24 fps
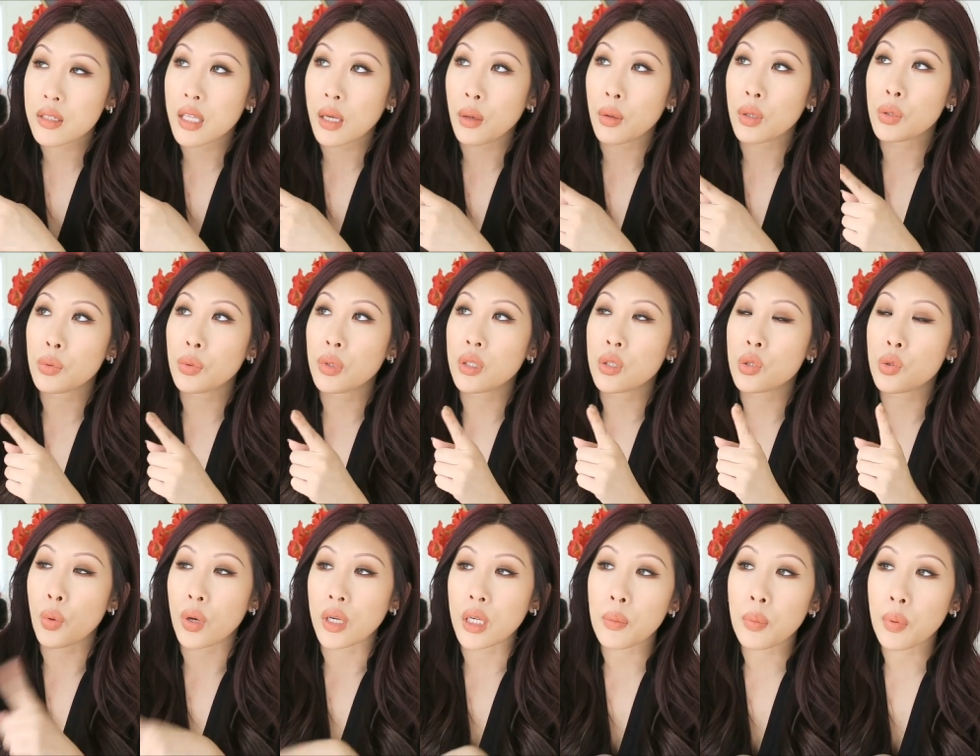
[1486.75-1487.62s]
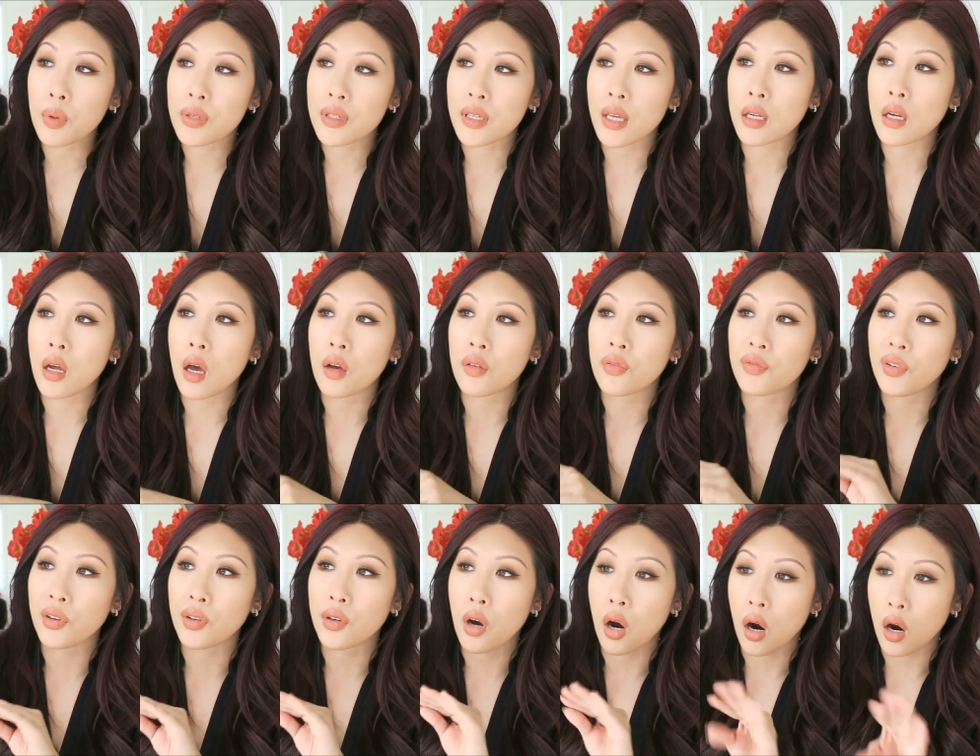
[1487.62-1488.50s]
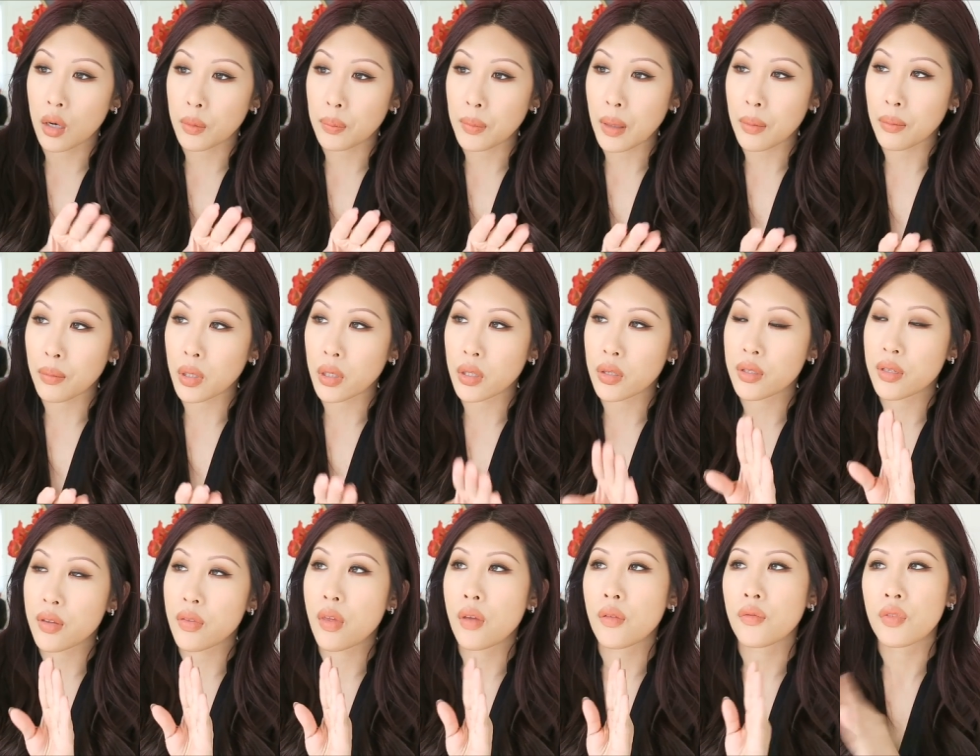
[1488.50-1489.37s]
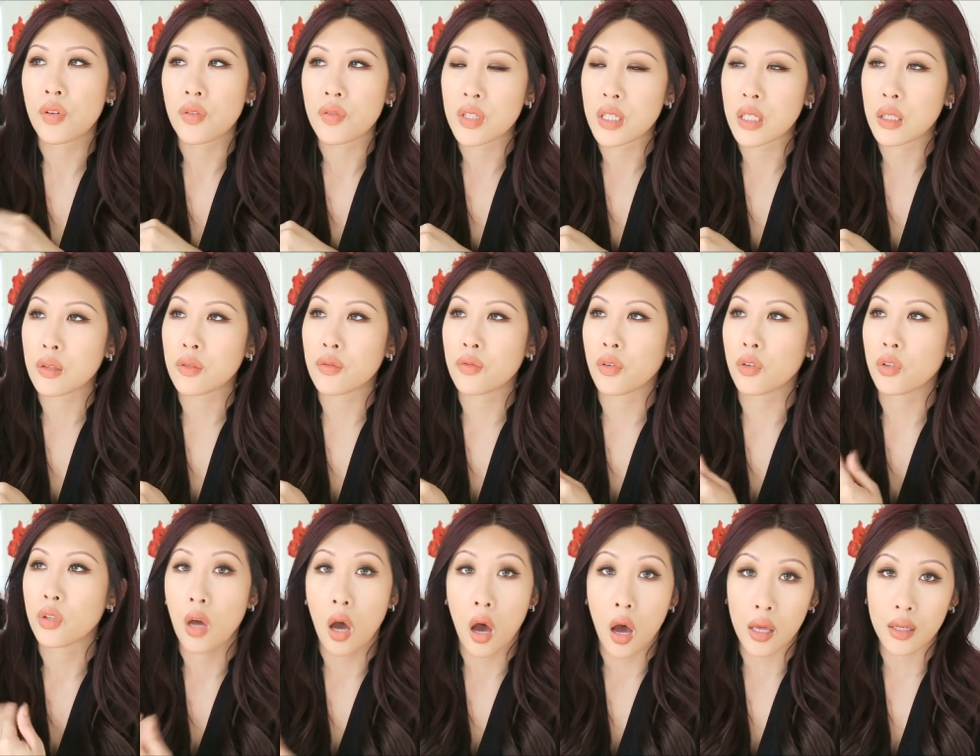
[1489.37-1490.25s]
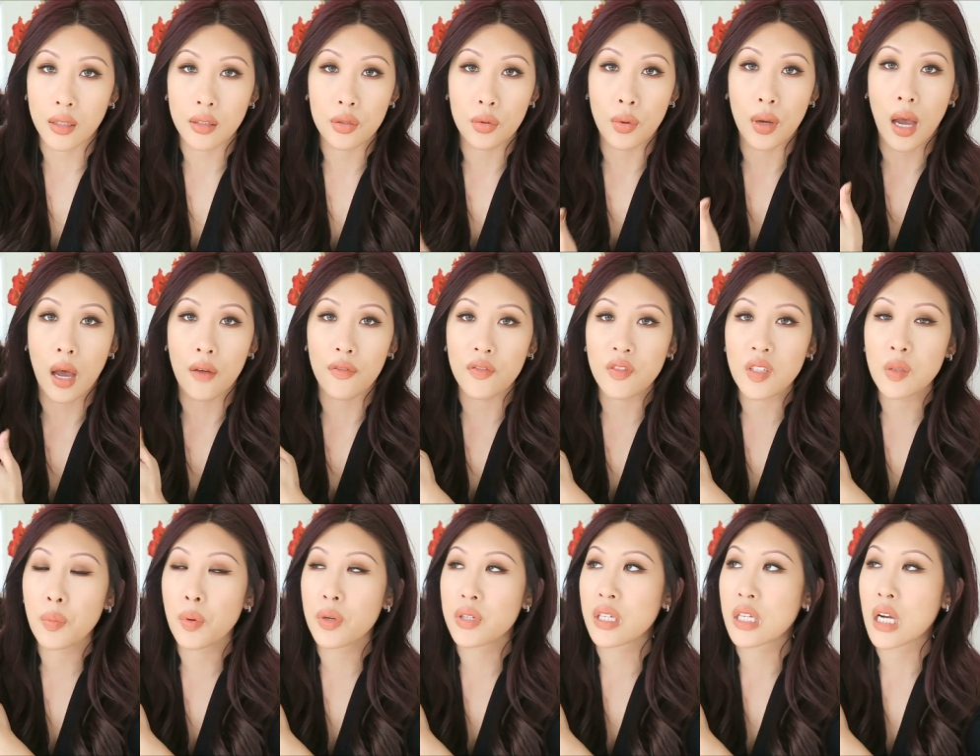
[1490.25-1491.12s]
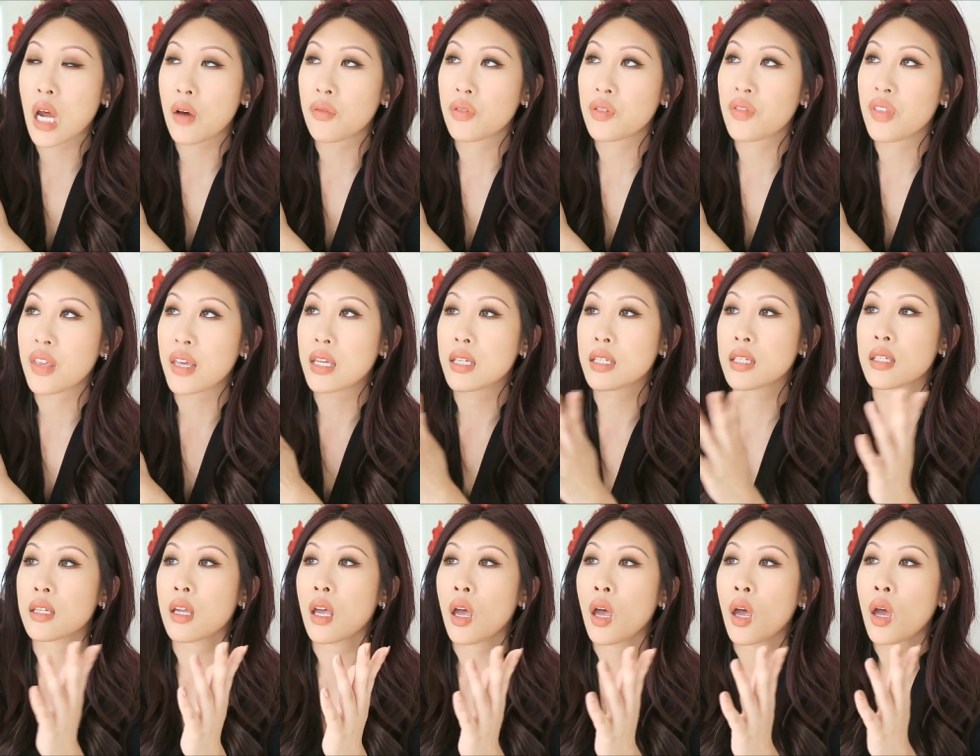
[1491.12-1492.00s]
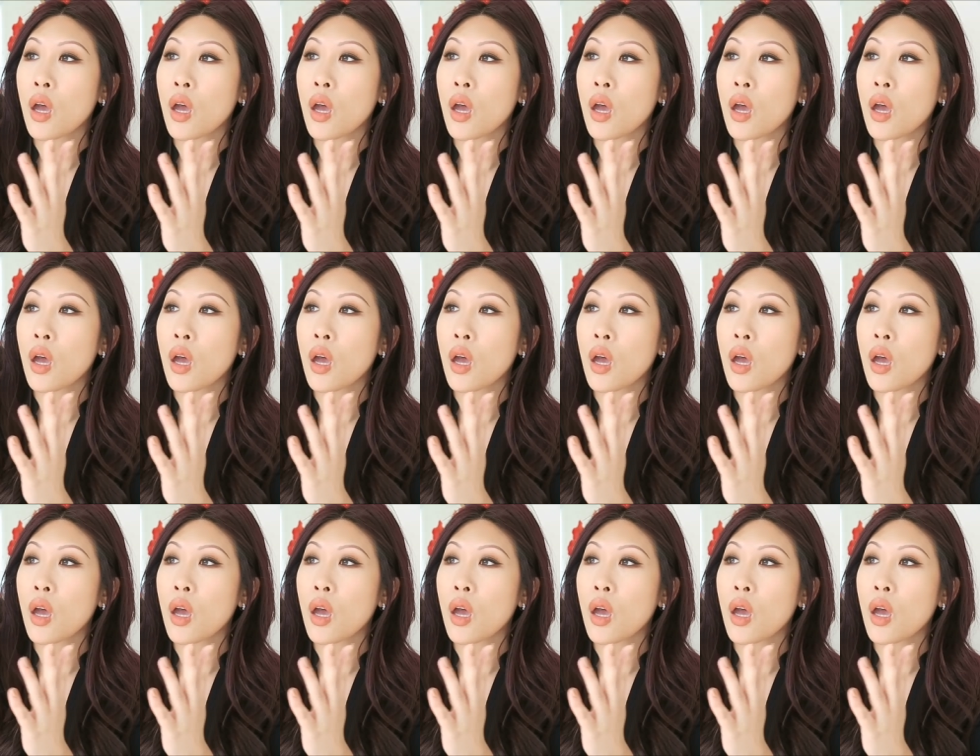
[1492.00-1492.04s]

They were doing 20% off for card members and then 15 for non. So I got 15% off of this,